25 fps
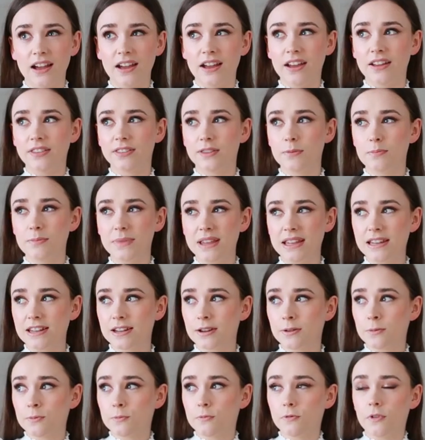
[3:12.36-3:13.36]
The
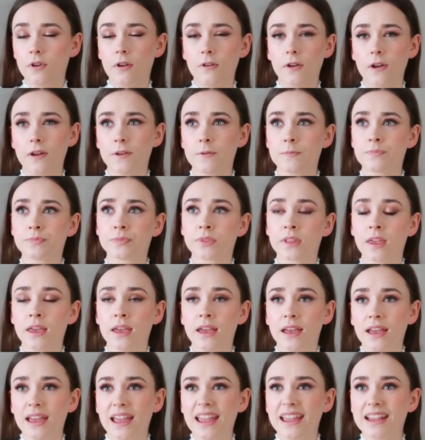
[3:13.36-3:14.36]
medium,
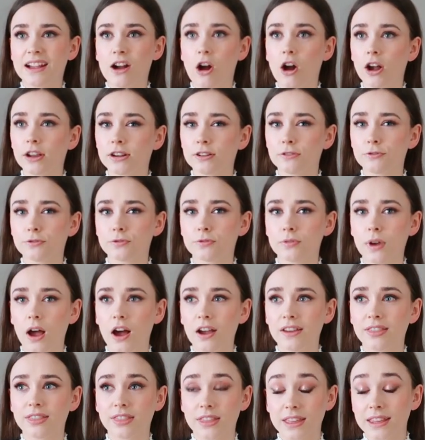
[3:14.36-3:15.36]
it kind of,
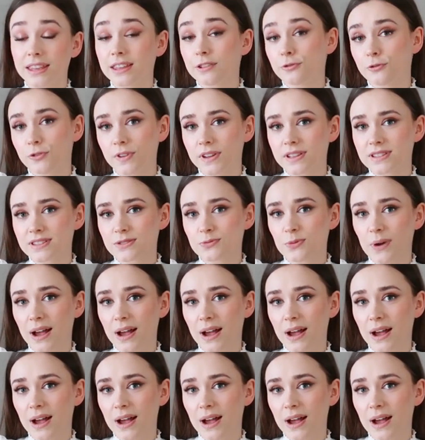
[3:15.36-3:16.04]
I think it fits